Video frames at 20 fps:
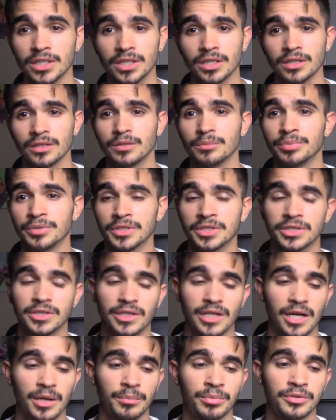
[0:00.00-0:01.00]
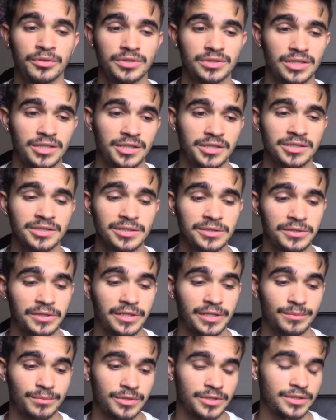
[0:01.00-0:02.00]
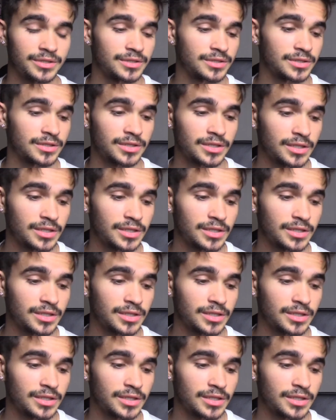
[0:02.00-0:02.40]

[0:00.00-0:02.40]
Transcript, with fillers: The picture that I posted on Instagram, because